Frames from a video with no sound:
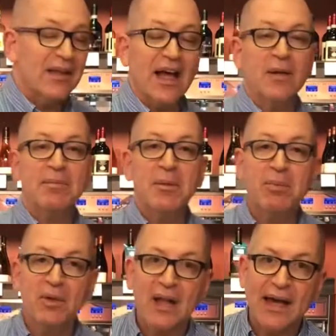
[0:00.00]
A lot of
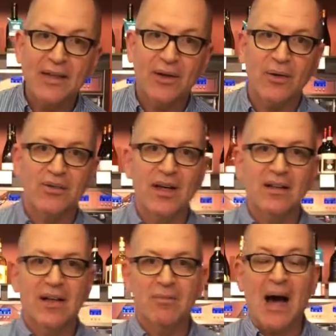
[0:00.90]
people like those.
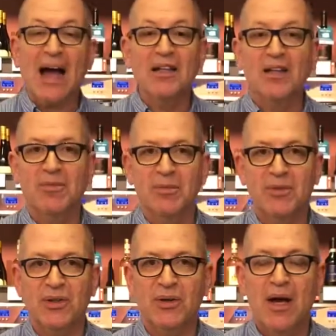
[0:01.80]
I love them
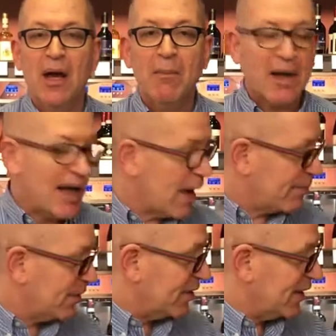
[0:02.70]
too. But I
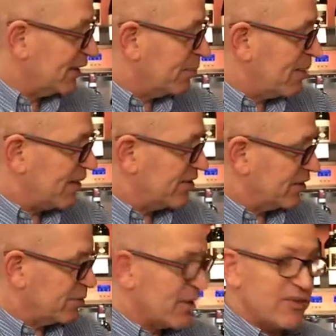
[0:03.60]
happen to think the best
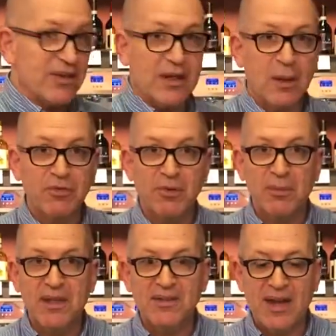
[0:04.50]
expression comes
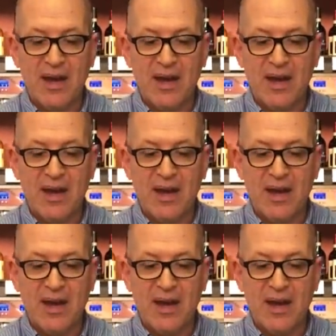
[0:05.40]
from this